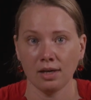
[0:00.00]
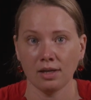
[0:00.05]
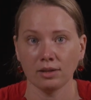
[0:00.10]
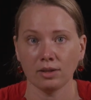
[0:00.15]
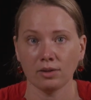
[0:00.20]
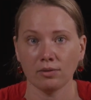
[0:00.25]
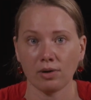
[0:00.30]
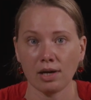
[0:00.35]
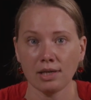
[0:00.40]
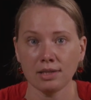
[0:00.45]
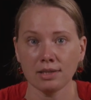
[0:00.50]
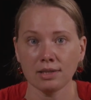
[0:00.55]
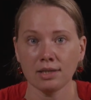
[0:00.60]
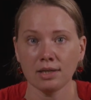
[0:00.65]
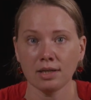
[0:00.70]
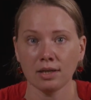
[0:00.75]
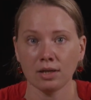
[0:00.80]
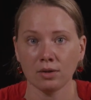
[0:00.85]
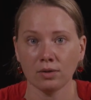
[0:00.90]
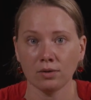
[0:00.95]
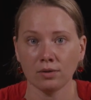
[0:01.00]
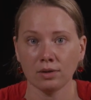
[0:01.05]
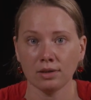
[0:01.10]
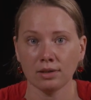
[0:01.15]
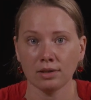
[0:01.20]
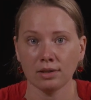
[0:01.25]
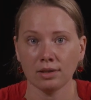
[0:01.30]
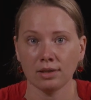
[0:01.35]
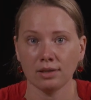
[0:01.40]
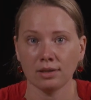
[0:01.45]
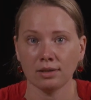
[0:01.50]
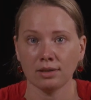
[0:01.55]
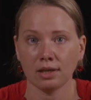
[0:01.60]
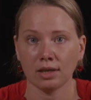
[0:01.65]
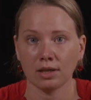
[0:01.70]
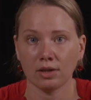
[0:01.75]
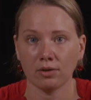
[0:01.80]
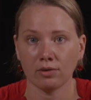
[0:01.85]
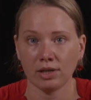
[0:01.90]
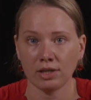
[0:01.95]
The rights included in the
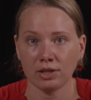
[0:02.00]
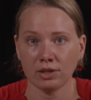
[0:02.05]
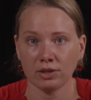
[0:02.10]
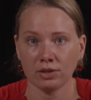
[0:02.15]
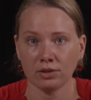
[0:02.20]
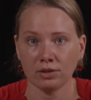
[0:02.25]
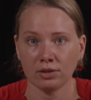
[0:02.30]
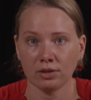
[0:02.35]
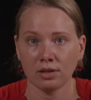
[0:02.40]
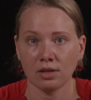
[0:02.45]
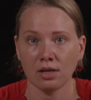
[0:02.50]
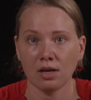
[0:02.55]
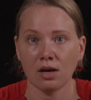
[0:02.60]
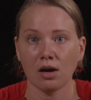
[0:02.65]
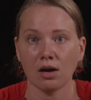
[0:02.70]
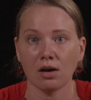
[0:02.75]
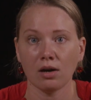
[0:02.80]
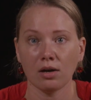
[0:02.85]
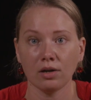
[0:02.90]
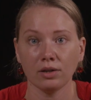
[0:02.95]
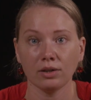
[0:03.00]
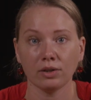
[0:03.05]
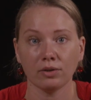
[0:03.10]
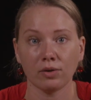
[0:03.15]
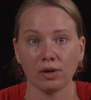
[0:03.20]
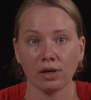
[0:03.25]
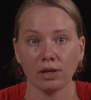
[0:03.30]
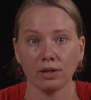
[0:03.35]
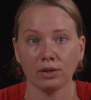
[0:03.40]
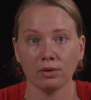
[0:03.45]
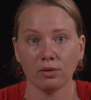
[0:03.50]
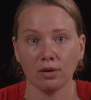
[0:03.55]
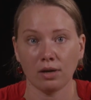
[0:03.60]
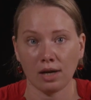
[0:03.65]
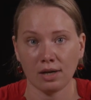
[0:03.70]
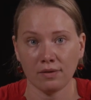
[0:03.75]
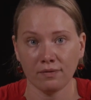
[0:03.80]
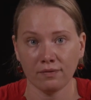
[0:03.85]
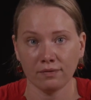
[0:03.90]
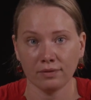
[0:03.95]
Declaration are the right to
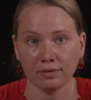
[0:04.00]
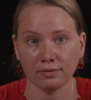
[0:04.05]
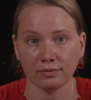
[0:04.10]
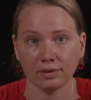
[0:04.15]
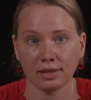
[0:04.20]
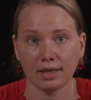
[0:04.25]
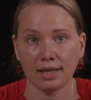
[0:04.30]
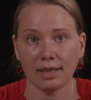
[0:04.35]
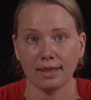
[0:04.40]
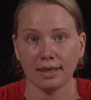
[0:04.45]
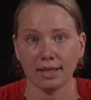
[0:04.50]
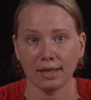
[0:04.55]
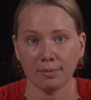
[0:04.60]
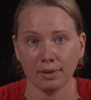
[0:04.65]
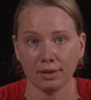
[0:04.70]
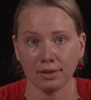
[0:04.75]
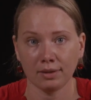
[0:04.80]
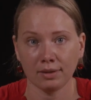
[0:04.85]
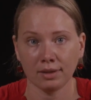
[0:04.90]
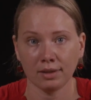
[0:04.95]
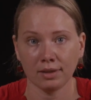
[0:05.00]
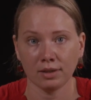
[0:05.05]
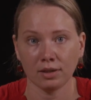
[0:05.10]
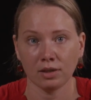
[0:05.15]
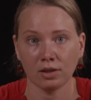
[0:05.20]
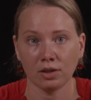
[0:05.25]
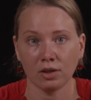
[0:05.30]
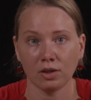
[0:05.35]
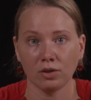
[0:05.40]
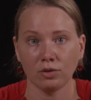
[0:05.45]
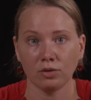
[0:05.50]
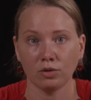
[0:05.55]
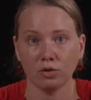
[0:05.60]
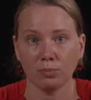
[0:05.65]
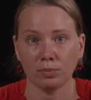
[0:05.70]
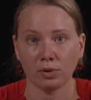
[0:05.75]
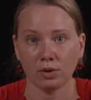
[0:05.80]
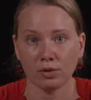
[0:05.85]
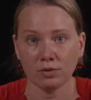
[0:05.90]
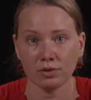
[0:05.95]
life, liberty, due
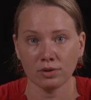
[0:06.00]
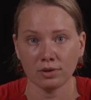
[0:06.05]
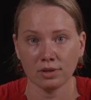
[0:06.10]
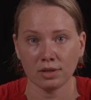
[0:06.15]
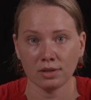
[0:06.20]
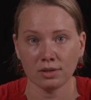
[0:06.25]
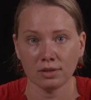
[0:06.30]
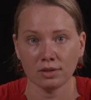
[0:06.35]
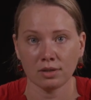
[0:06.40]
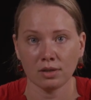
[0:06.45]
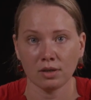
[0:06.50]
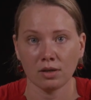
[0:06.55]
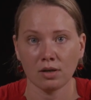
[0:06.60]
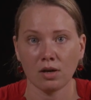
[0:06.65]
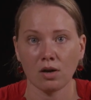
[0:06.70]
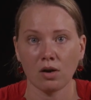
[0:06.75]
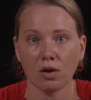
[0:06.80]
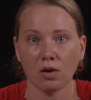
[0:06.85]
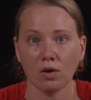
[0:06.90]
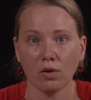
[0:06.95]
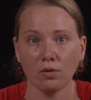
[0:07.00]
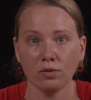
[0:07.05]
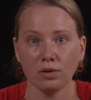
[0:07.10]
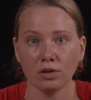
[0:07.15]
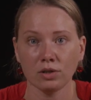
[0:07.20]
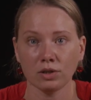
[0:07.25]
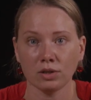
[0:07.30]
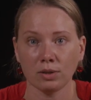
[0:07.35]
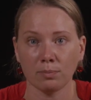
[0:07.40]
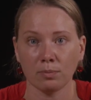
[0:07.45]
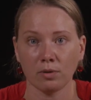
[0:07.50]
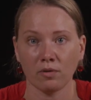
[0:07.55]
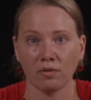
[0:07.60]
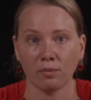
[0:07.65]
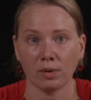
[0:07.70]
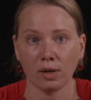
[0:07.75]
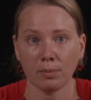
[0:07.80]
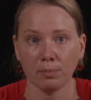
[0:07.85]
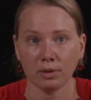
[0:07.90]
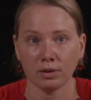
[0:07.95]
process, ownership of
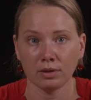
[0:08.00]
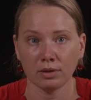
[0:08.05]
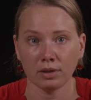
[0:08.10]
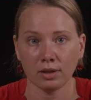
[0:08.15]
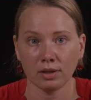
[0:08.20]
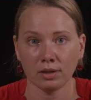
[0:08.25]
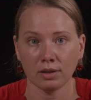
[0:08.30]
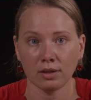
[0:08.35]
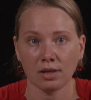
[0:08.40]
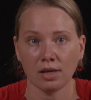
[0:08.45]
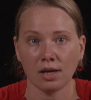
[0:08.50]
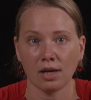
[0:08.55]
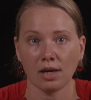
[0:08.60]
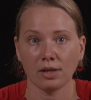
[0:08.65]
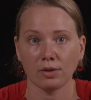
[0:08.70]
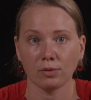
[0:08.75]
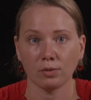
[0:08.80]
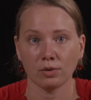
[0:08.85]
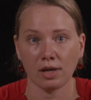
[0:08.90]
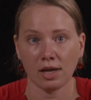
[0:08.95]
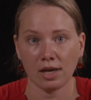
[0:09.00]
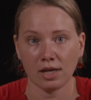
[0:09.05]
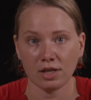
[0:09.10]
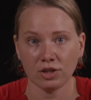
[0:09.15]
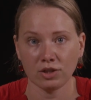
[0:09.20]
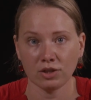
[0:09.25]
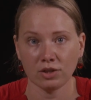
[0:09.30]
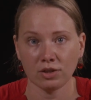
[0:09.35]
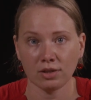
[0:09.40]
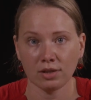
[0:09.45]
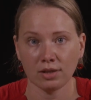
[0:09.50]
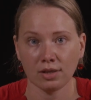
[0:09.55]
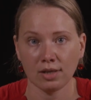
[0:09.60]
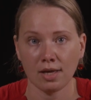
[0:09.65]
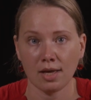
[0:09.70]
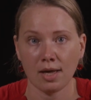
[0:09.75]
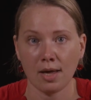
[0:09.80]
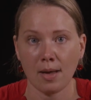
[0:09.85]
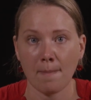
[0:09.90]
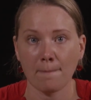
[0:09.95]
property, education,
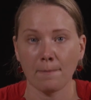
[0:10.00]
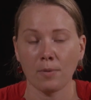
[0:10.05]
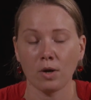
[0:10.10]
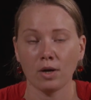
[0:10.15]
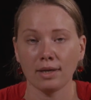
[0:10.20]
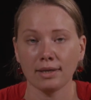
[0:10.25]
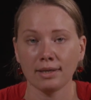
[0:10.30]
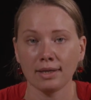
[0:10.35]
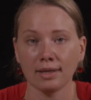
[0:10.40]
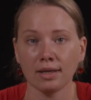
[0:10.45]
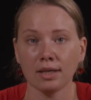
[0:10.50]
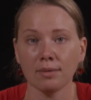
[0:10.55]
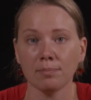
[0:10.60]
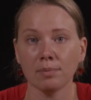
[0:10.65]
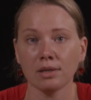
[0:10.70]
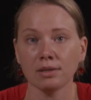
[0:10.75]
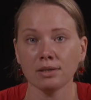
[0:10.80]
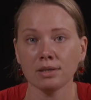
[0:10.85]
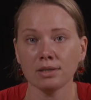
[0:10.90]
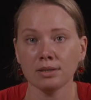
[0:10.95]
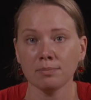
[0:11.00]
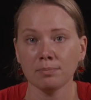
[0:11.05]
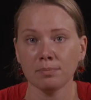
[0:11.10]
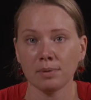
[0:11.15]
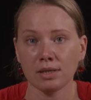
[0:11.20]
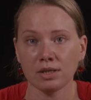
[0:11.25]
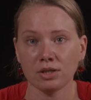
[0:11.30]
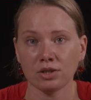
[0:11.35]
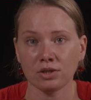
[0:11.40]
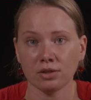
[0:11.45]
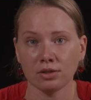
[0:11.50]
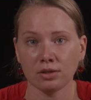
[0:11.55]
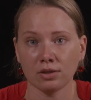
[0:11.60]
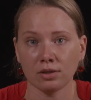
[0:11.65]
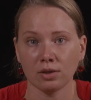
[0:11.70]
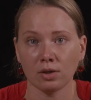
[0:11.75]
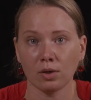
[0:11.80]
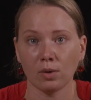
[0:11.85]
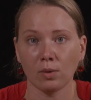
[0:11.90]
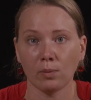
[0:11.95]
political participation,
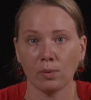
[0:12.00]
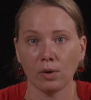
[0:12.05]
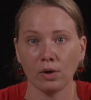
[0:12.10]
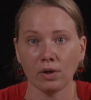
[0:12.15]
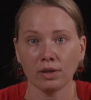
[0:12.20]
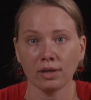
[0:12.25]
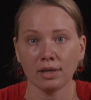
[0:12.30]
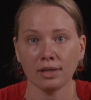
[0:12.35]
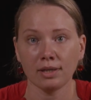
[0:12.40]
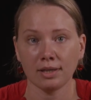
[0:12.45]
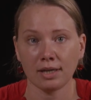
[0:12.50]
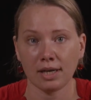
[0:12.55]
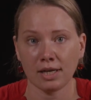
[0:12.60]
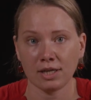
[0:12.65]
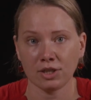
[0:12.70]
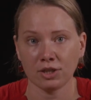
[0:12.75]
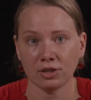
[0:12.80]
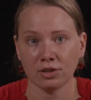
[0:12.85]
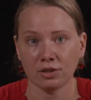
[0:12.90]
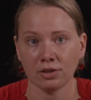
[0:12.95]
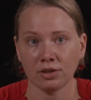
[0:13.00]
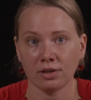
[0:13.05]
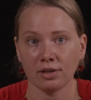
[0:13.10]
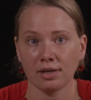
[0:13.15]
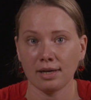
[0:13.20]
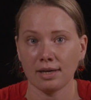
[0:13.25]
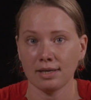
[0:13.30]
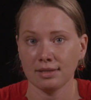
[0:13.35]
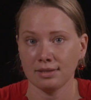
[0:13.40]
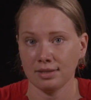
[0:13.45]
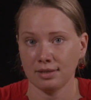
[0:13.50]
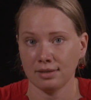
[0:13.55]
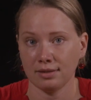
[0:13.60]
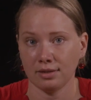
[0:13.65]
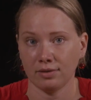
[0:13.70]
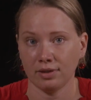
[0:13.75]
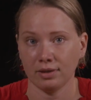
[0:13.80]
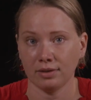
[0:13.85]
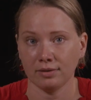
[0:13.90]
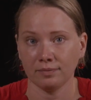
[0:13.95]
work and leisure,
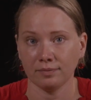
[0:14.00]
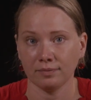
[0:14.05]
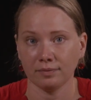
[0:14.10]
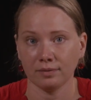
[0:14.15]
etc.